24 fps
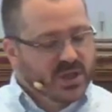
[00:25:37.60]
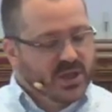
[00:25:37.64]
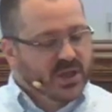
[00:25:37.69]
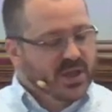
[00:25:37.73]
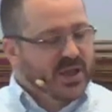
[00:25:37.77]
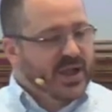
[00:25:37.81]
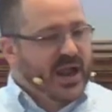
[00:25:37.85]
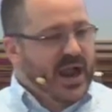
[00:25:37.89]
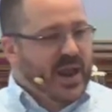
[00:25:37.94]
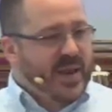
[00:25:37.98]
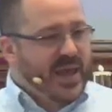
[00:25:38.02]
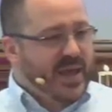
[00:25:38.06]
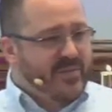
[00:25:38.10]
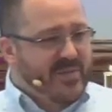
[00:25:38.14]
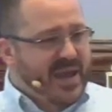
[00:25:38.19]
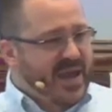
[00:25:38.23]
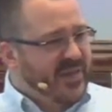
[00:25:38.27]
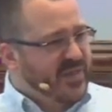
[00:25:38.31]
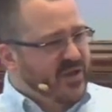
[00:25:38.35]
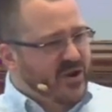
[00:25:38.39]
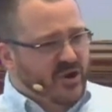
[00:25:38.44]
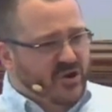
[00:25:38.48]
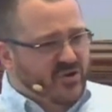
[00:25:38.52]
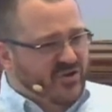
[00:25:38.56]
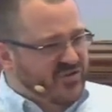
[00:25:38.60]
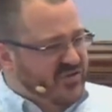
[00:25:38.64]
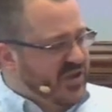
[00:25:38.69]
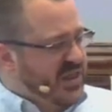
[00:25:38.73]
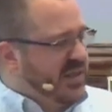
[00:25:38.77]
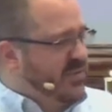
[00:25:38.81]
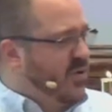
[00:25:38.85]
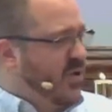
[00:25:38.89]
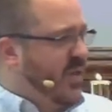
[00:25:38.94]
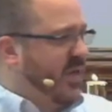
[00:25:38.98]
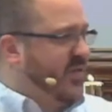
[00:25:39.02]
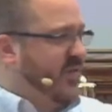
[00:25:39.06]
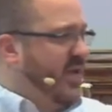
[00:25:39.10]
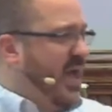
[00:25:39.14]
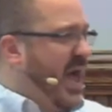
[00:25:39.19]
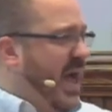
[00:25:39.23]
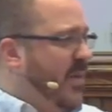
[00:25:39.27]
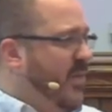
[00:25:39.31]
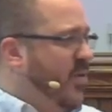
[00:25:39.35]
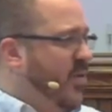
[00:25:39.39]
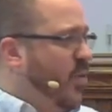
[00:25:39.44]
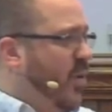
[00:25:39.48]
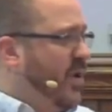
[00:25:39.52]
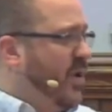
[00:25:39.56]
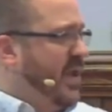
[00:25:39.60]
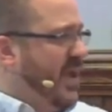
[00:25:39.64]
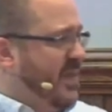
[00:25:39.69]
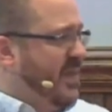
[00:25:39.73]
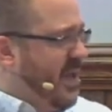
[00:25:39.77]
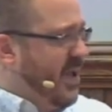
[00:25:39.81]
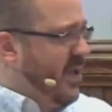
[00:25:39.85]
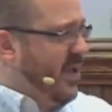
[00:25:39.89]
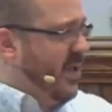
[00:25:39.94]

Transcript: And they met there, you'd see them all the time. And one day they